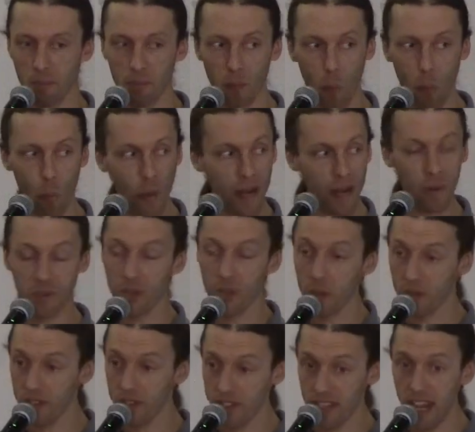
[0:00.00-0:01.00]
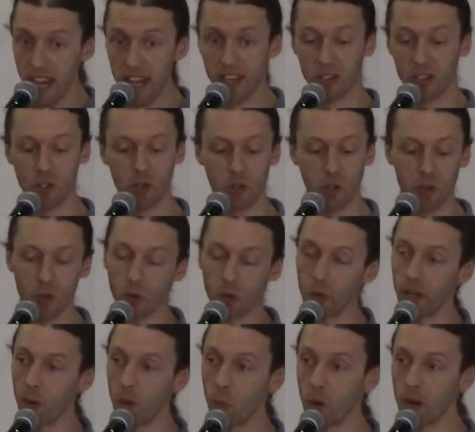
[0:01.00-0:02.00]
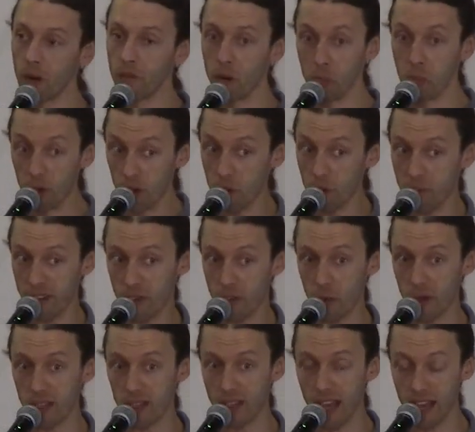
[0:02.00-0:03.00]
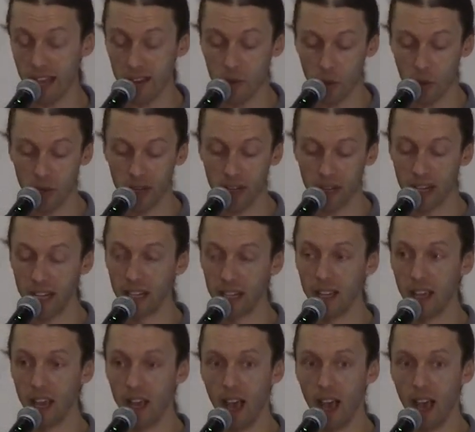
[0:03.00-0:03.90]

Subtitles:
When I was on stage during one of our murder mysteries at Trinity,